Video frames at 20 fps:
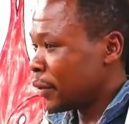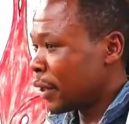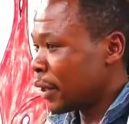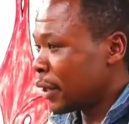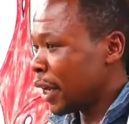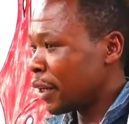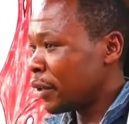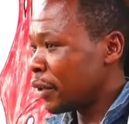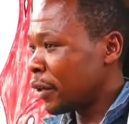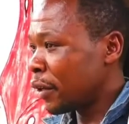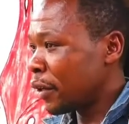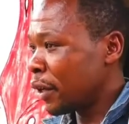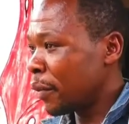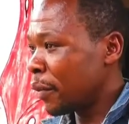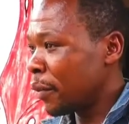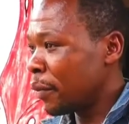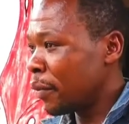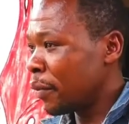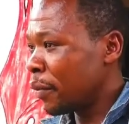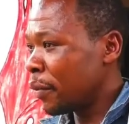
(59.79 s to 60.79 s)
Unga yenyewe
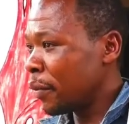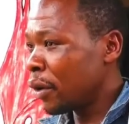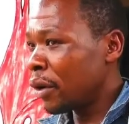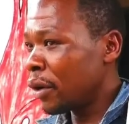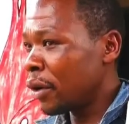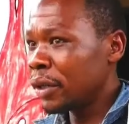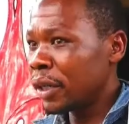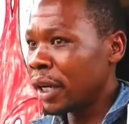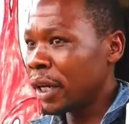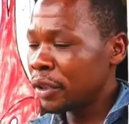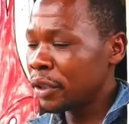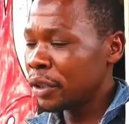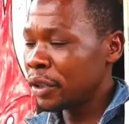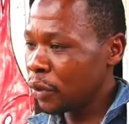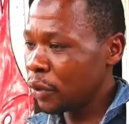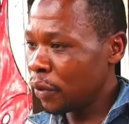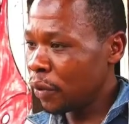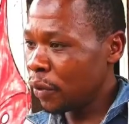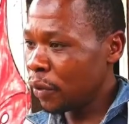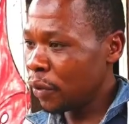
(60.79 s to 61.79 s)
tunaambia
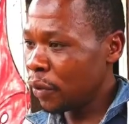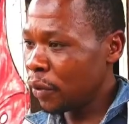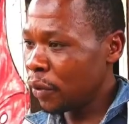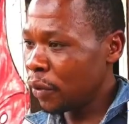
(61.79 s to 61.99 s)
aso.